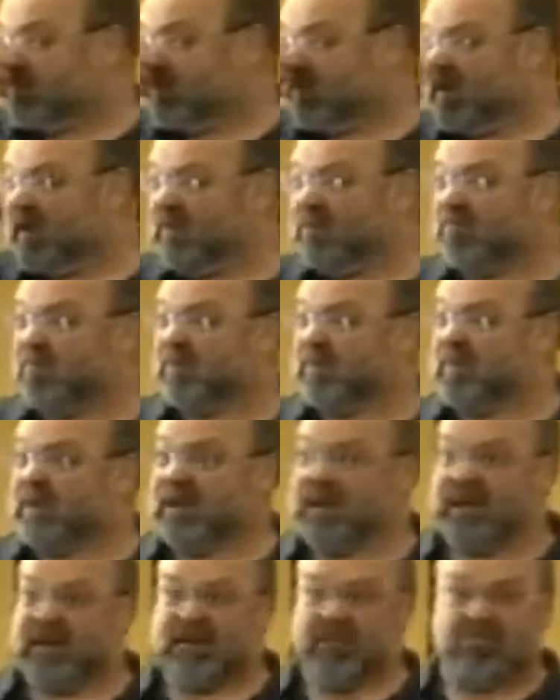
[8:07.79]

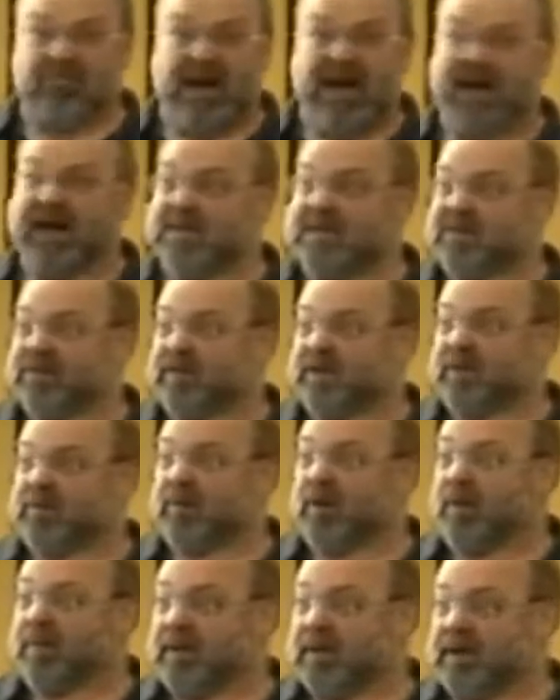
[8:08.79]
the manager for the
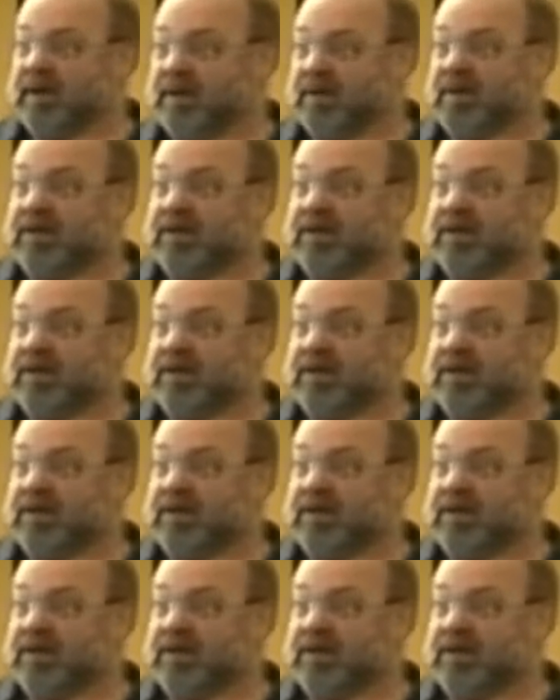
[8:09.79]
property.